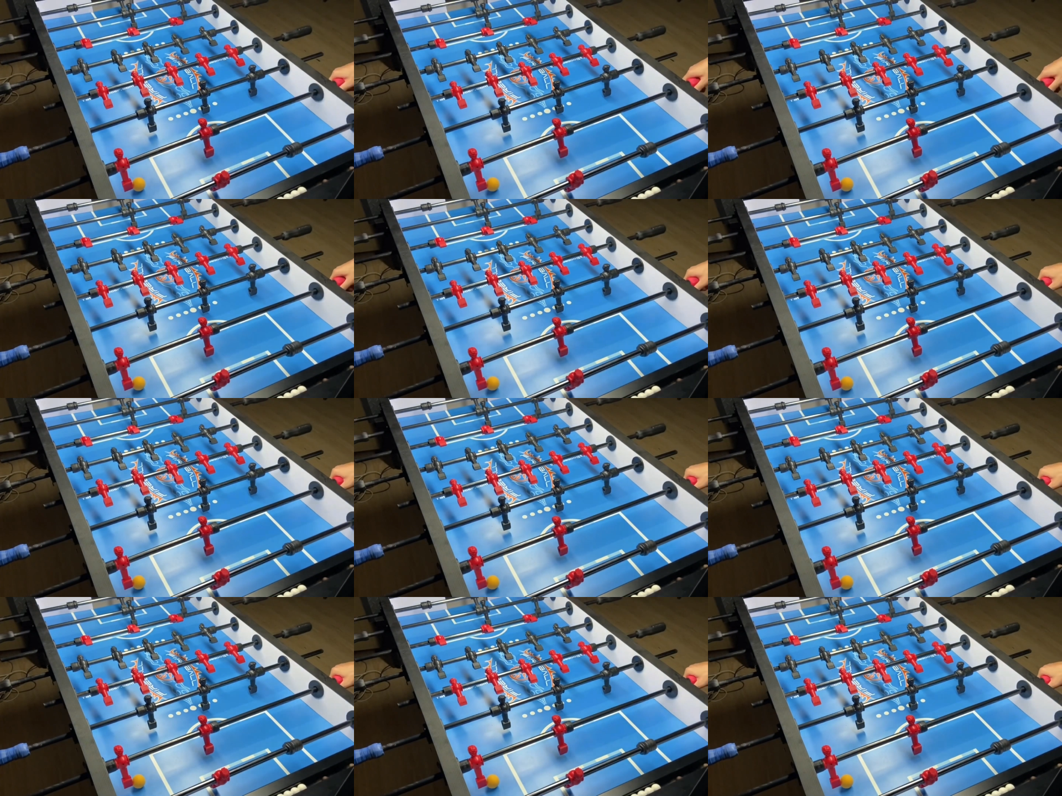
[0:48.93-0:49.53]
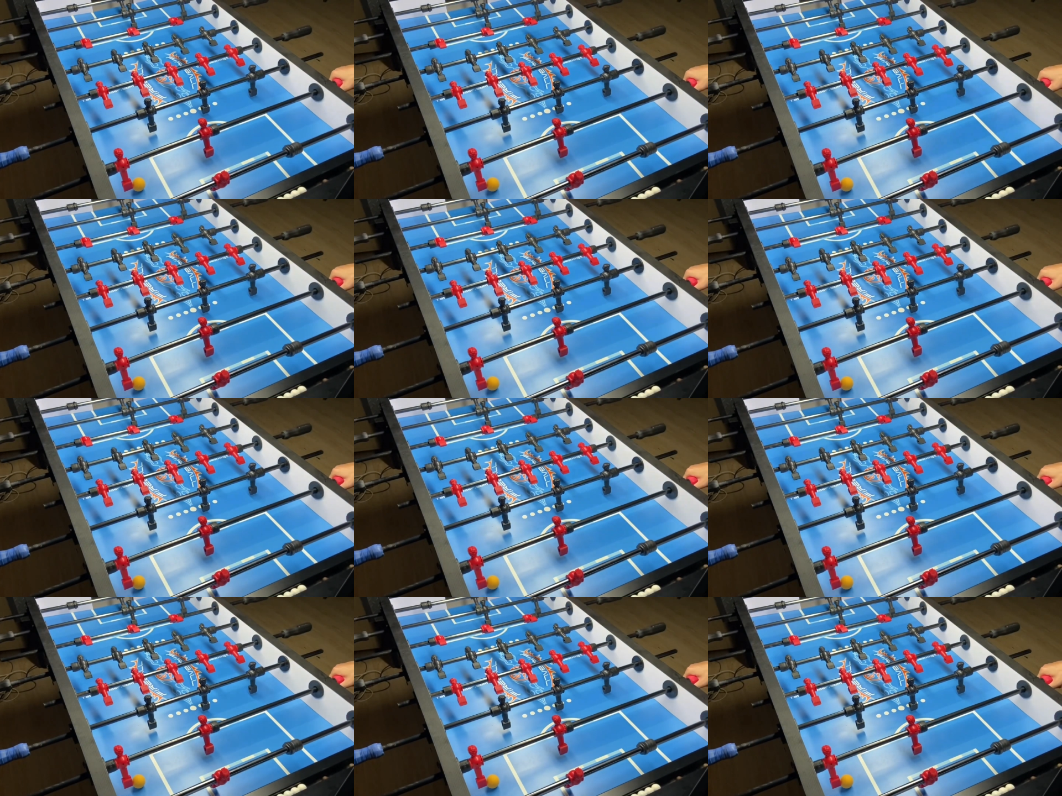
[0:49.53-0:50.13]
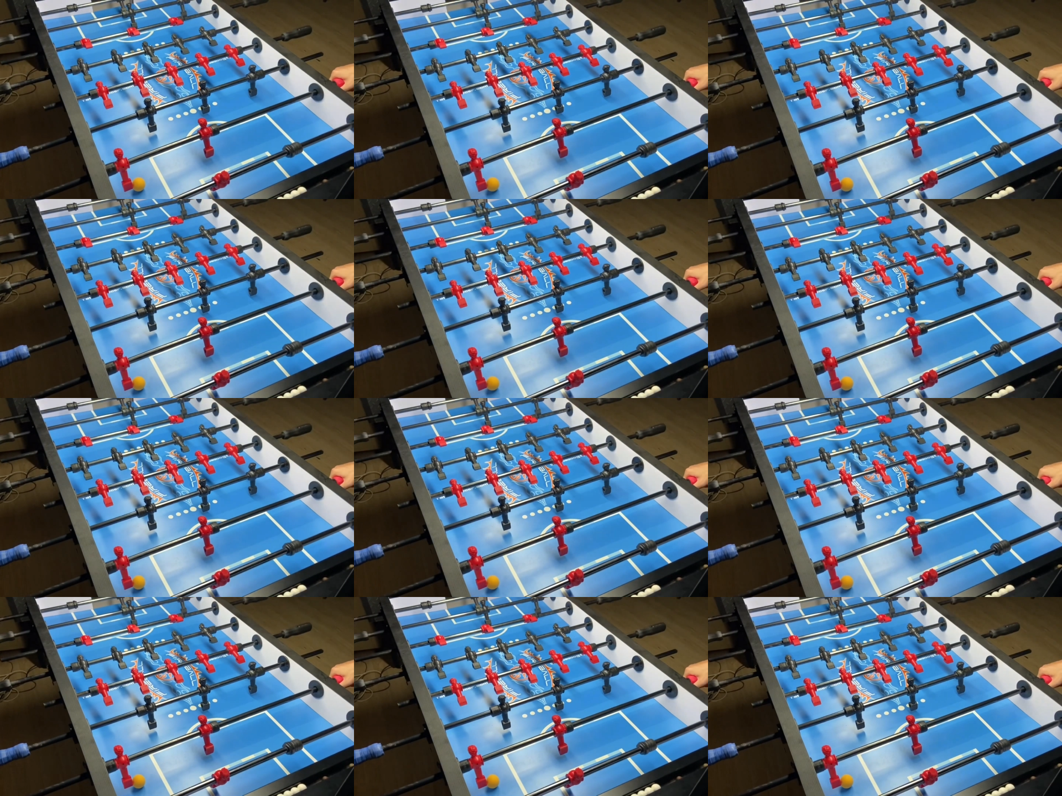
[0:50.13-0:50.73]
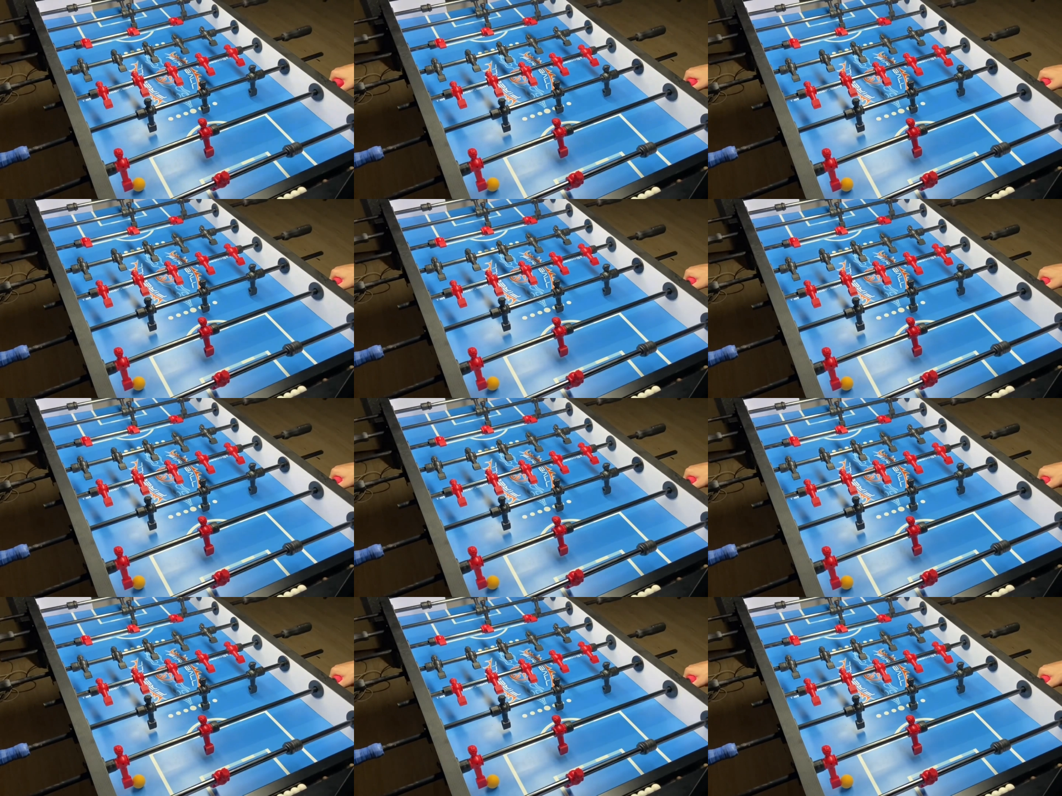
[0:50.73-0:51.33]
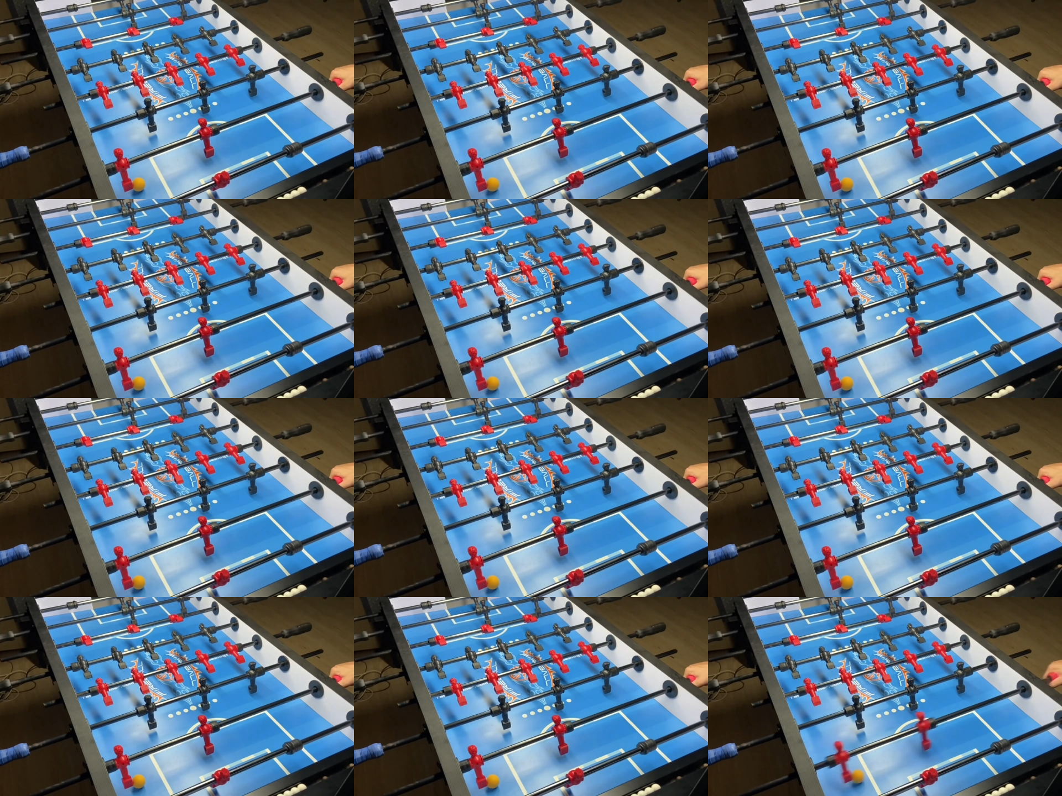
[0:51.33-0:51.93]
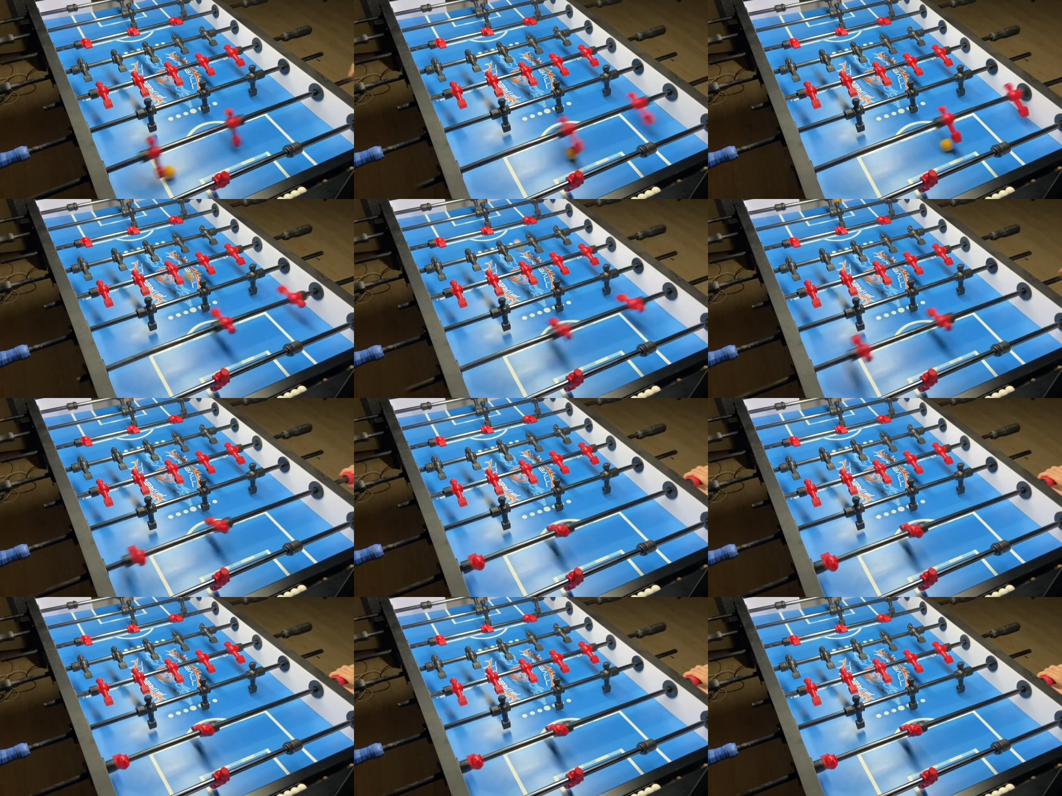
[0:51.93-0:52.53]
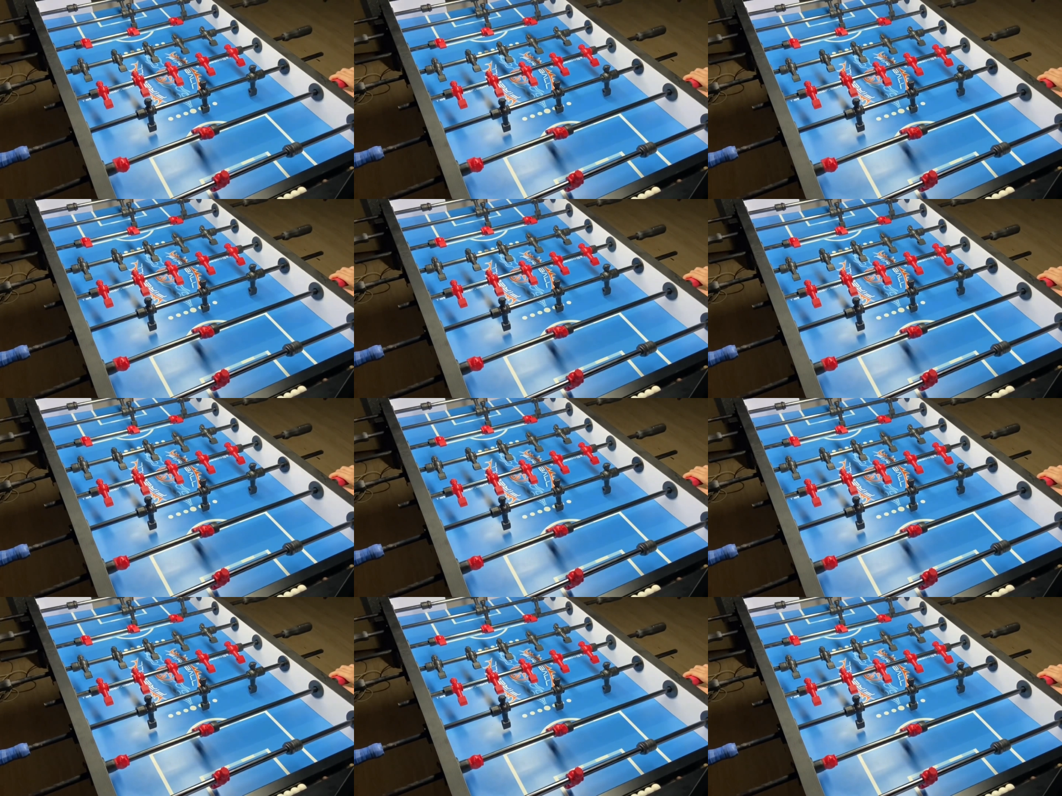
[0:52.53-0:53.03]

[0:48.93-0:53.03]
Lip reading: [unreadable: no face in view]